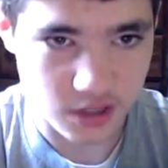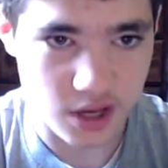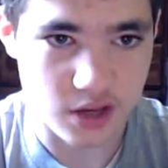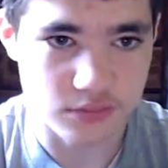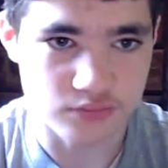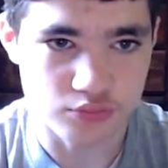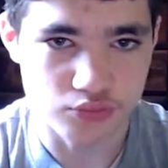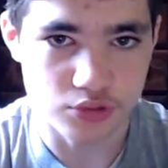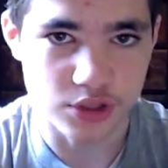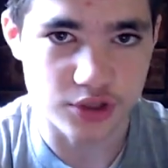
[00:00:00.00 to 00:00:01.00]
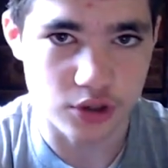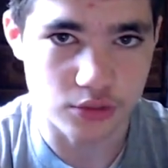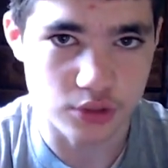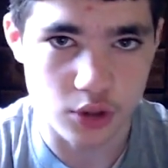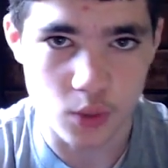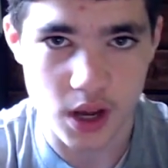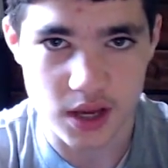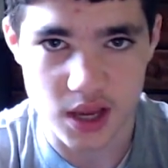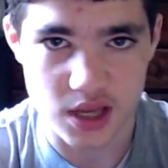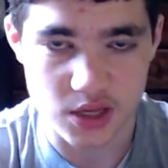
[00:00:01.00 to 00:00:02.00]
I really don't know why
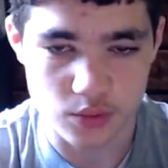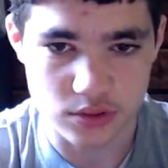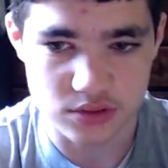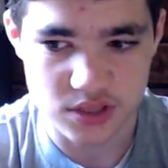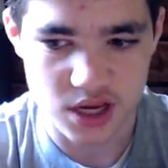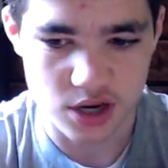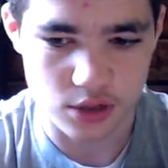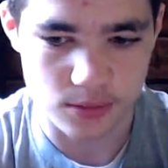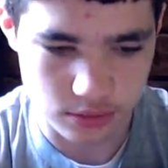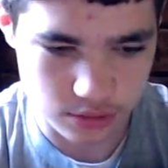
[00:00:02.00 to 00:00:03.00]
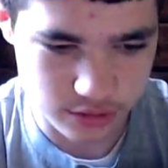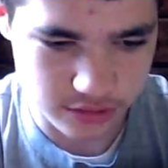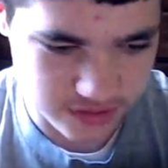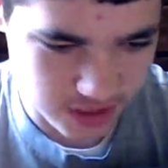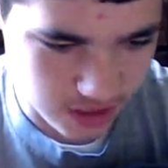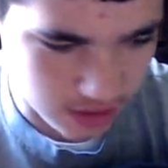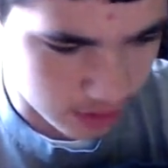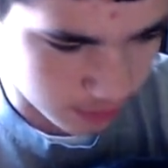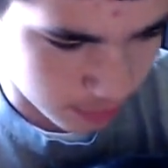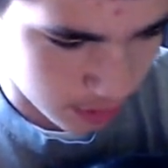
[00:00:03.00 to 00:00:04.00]
Annie would care about good
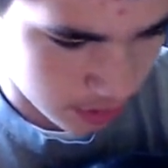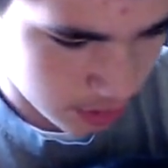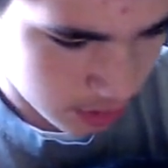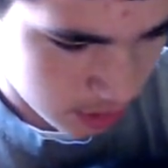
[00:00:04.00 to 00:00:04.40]
standing, but